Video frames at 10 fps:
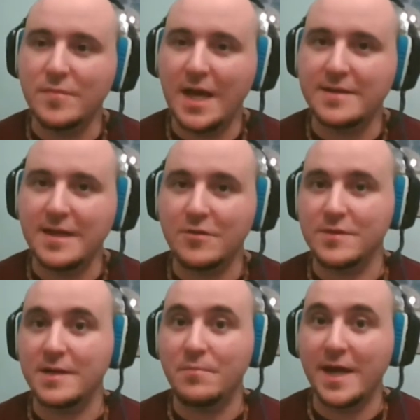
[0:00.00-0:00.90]
as
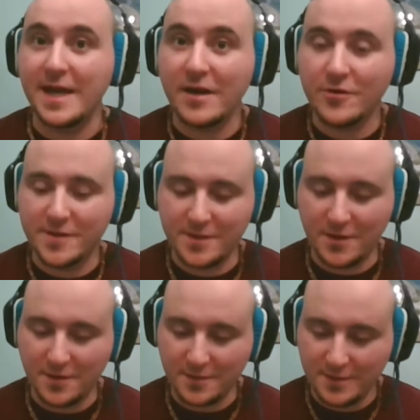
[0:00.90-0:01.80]
outlined by
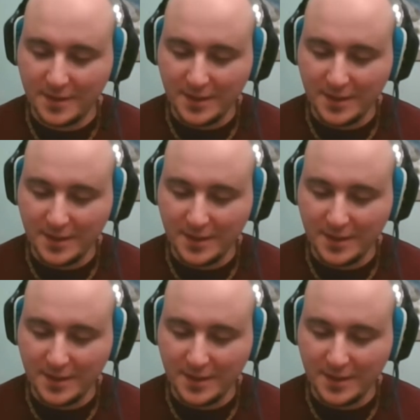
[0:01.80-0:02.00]
Aristotle,